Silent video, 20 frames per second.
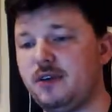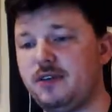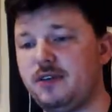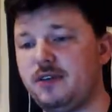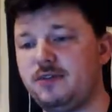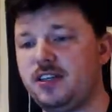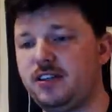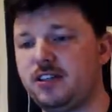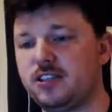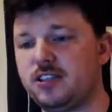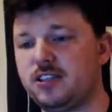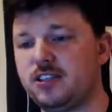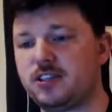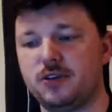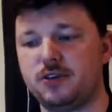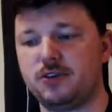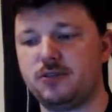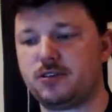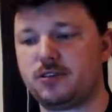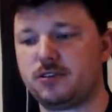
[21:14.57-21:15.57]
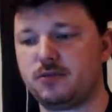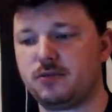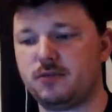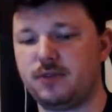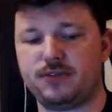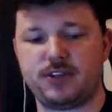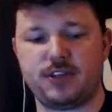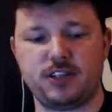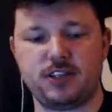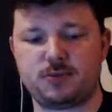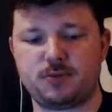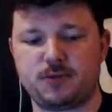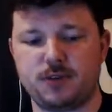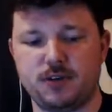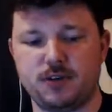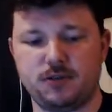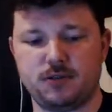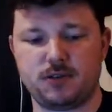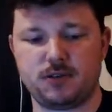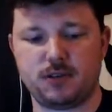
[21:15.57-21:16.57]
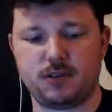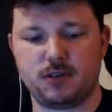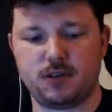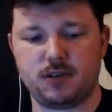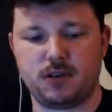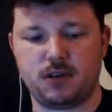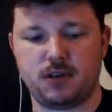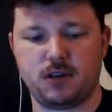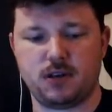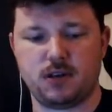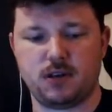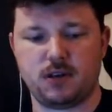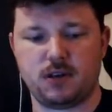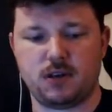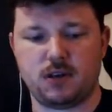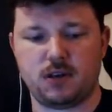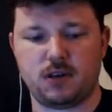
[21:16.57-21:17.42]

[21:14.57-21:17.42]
we've seen this bruise. We've seen this bruise.